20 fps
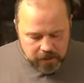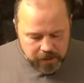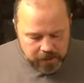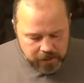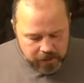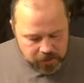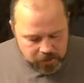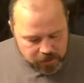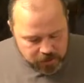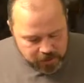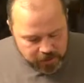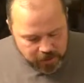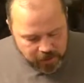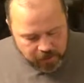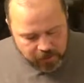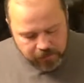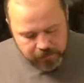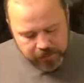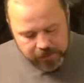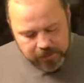i can just get
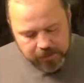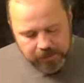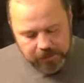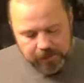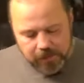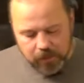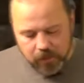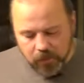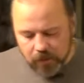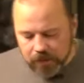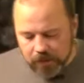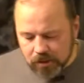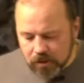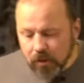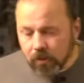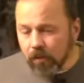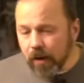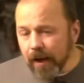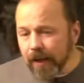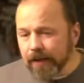out of it well that's
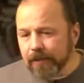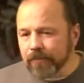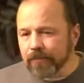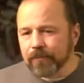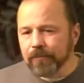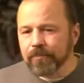not right